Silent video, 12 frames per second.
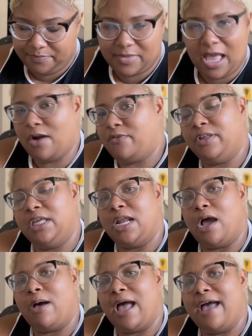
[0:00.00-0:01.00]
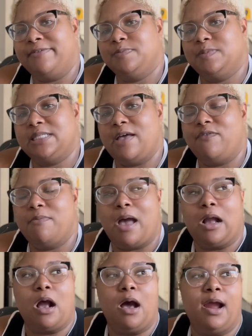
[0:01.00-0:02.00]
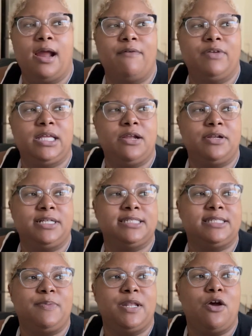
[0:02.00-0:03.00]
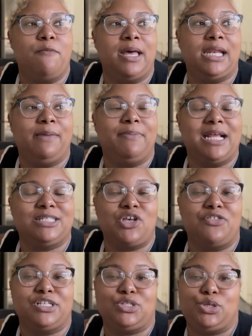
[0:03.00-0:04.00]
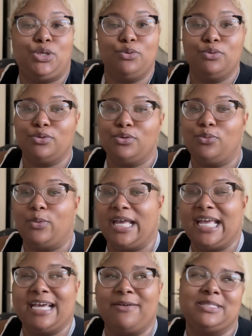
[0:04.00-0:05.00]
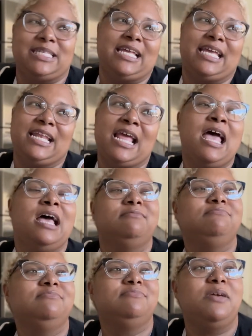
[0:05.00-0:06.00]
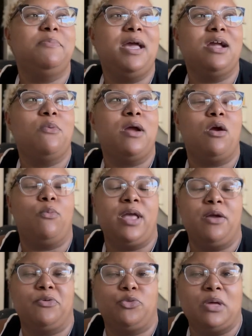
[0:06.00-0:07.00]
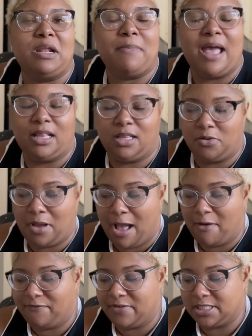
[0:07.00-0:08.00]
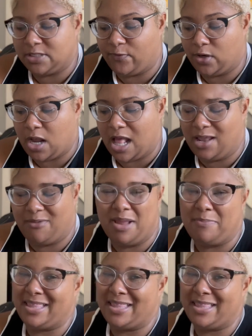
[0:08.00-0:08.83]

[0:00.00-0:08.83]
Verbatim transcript: I don't really know. I have some stuff in my cart. I really don't need to spend no money, but I saw this cute little wig. I was thinking, maybe I could wear a wig with one of my little outfits for Halloween.